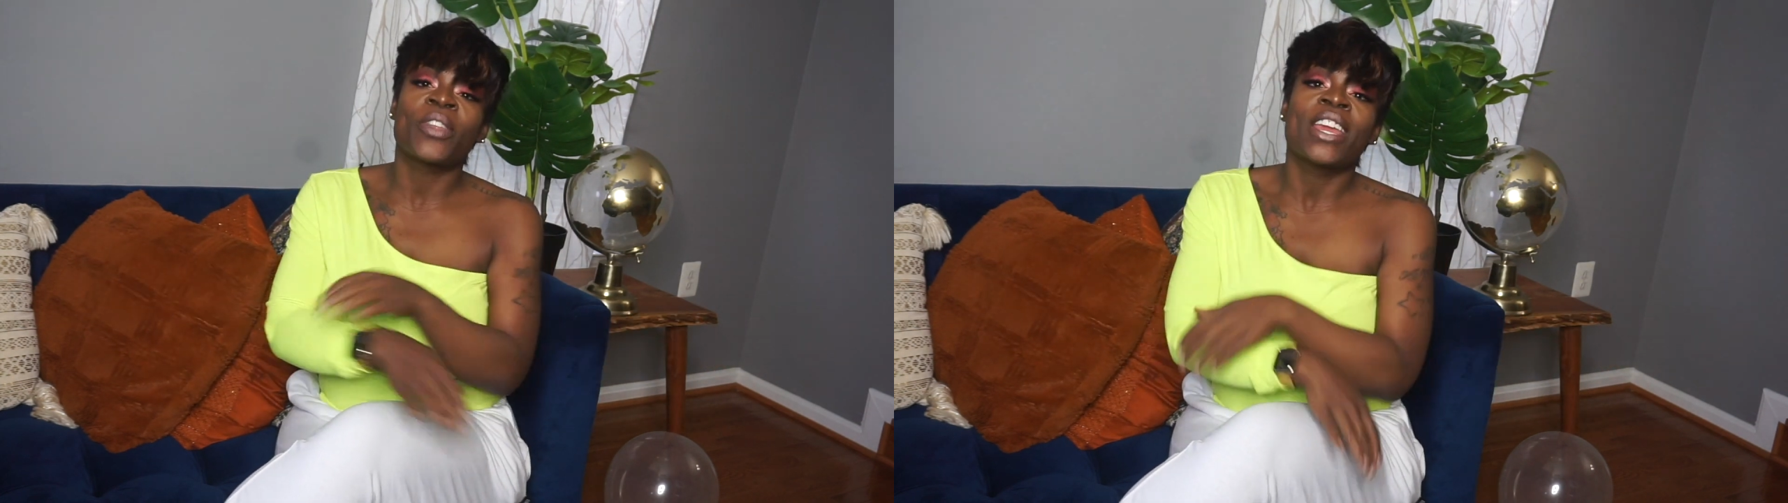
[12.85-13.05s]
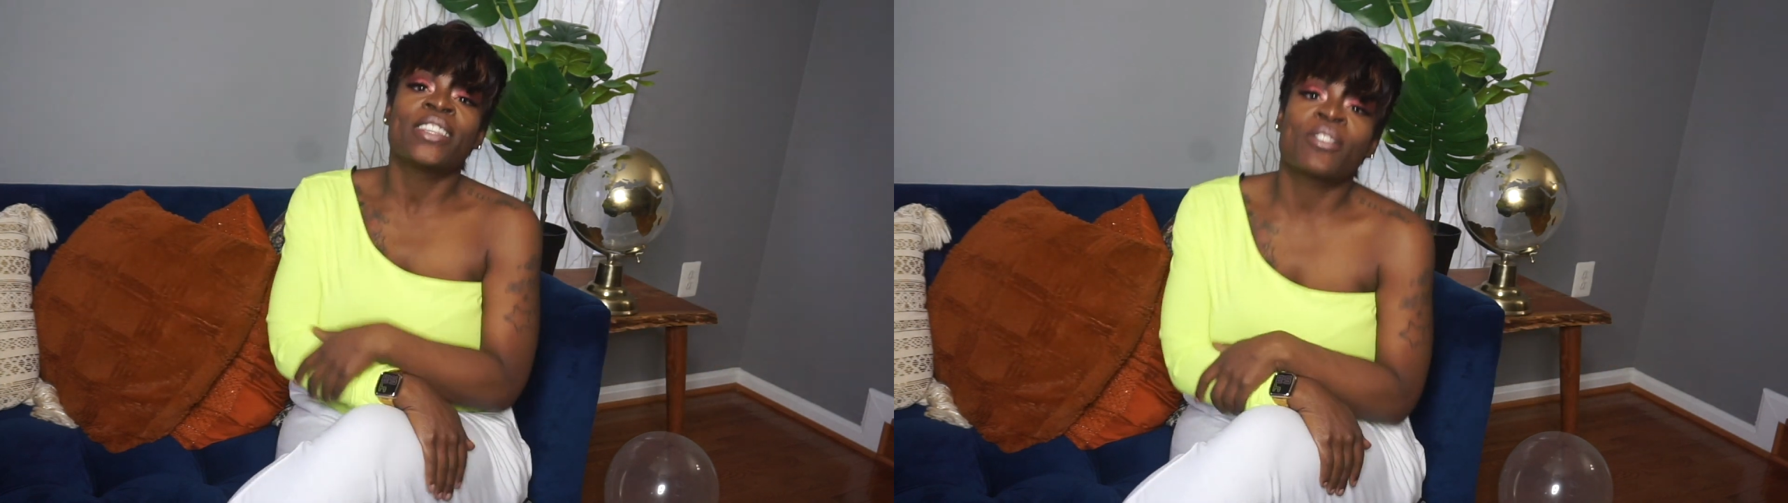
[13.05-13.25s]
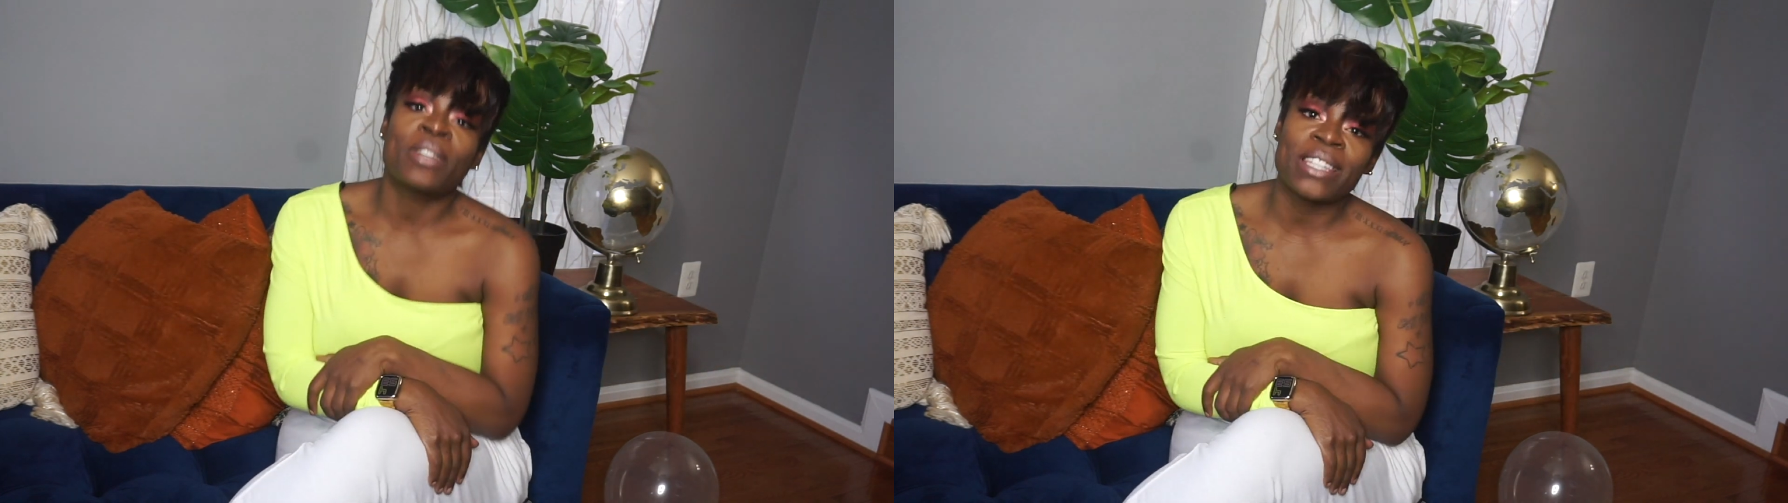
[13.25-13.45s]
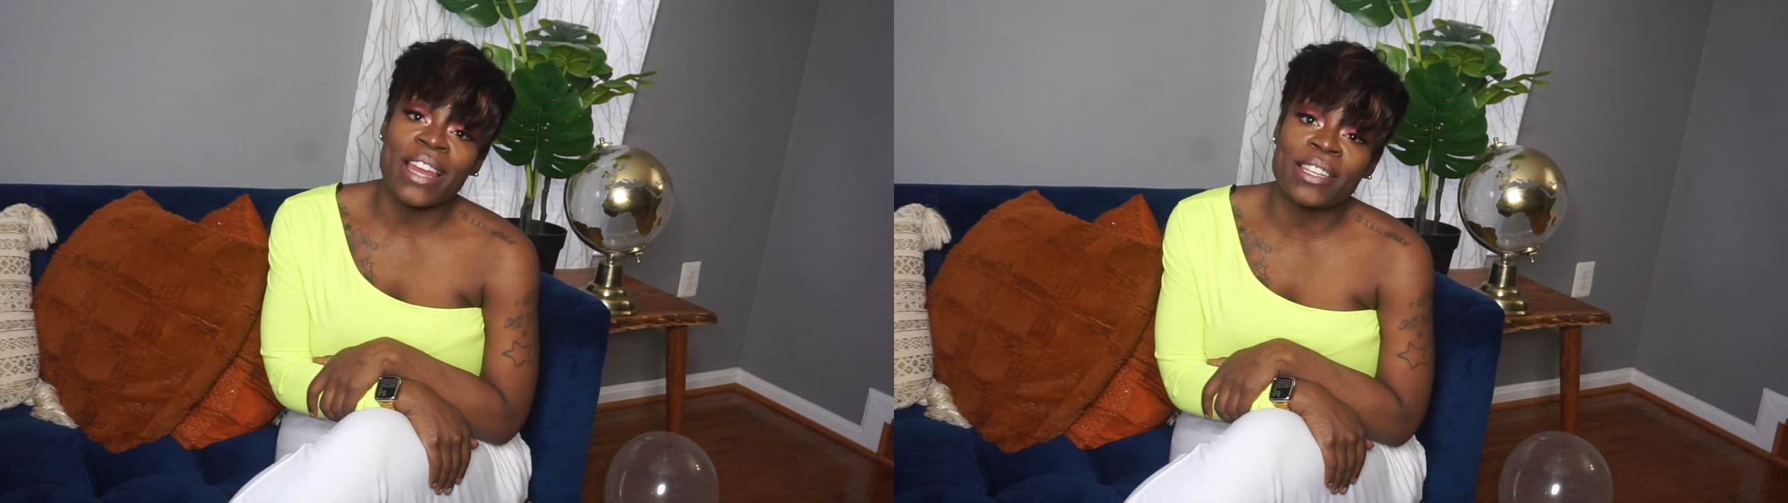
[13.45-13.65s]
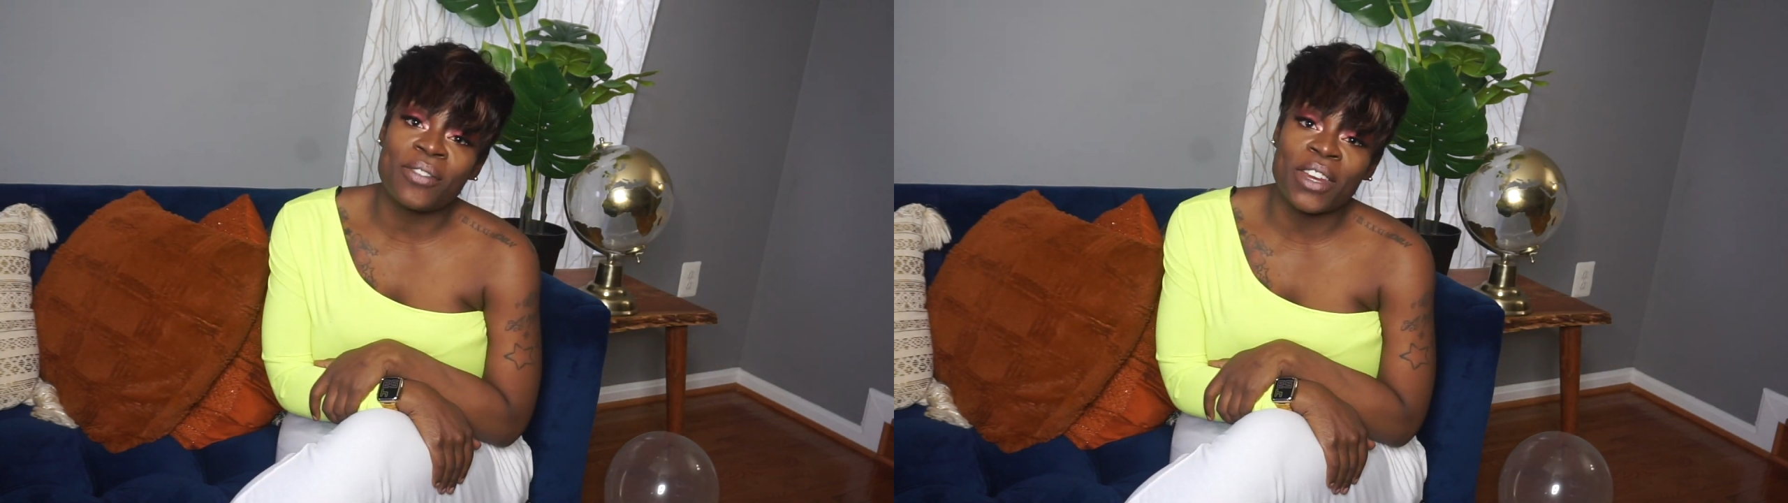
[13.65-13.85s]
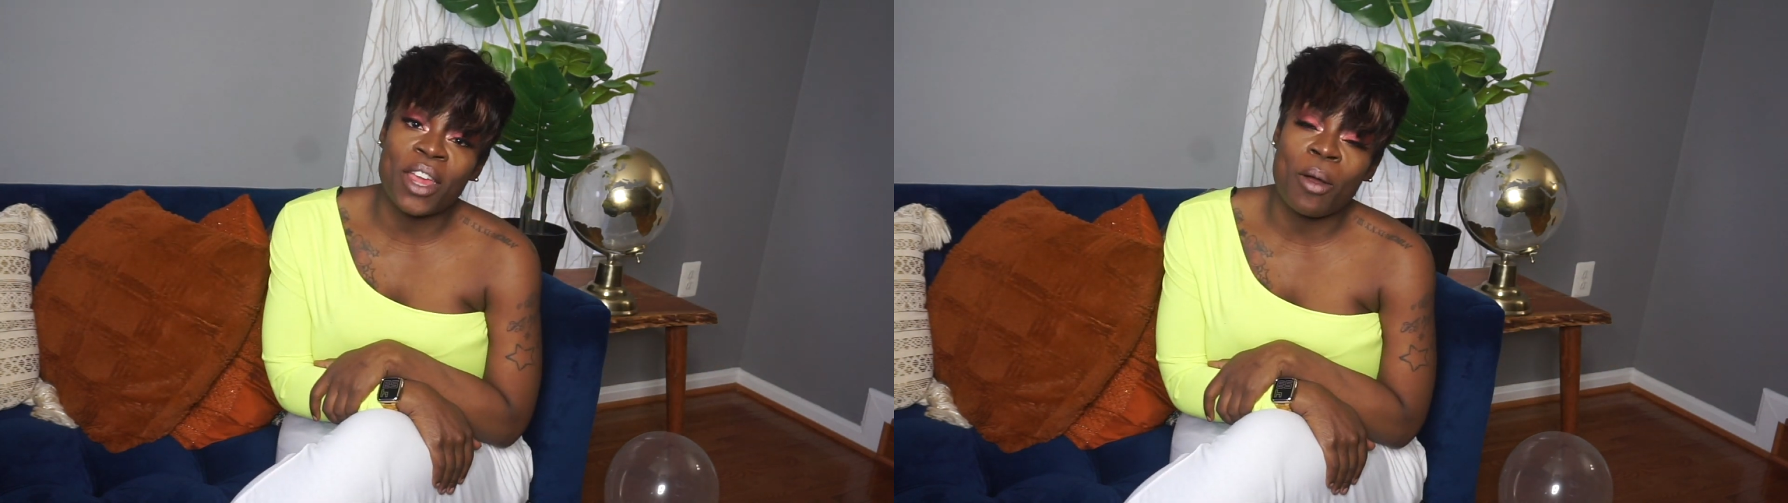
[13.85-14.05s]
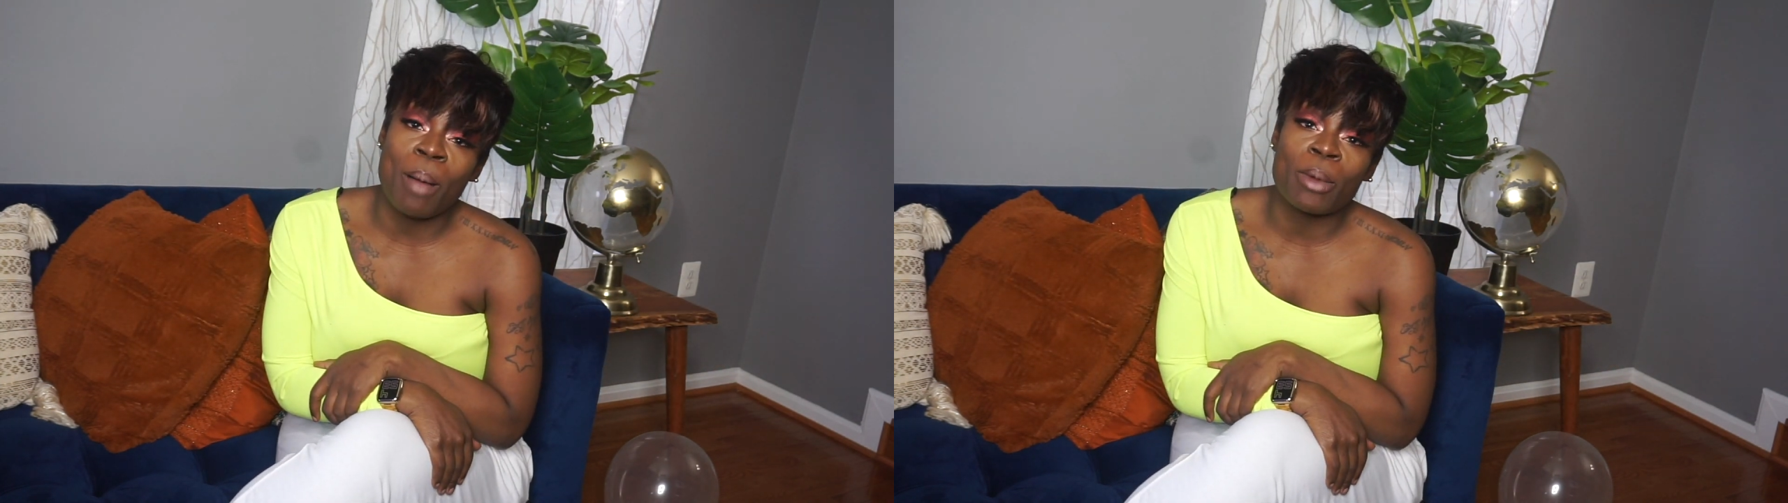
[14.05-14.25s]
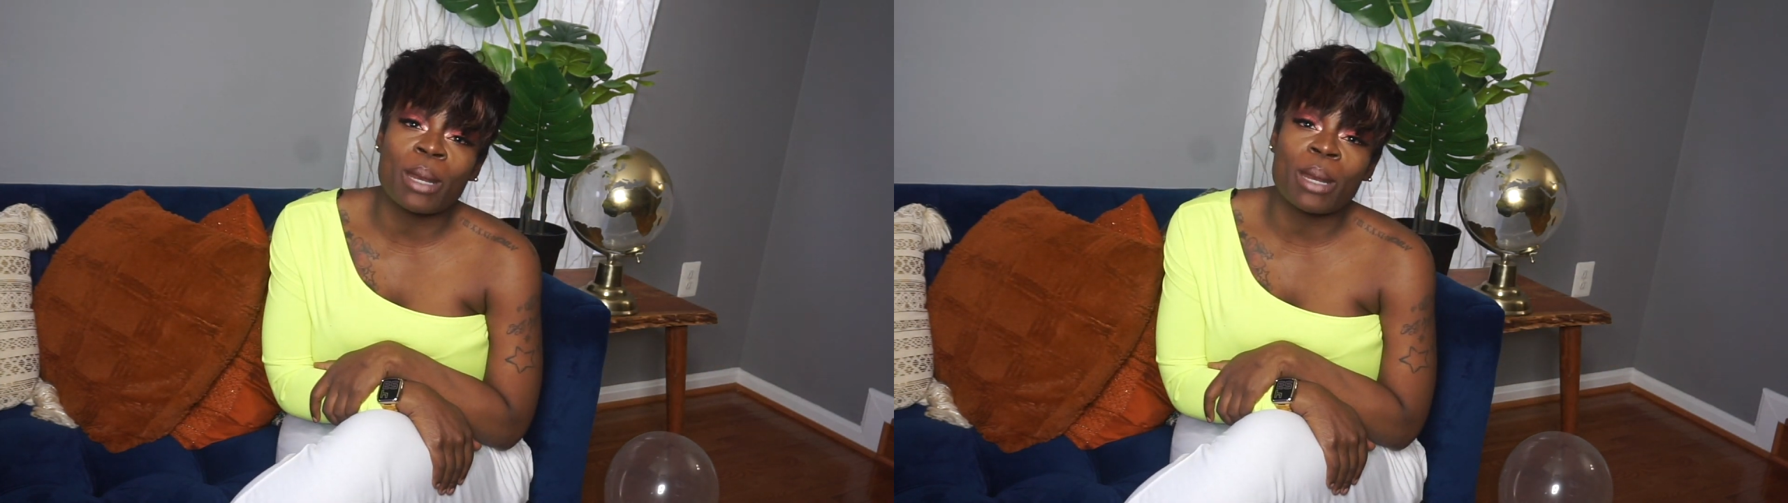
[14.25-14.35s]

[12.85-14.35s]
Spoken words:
So in today's video, I'm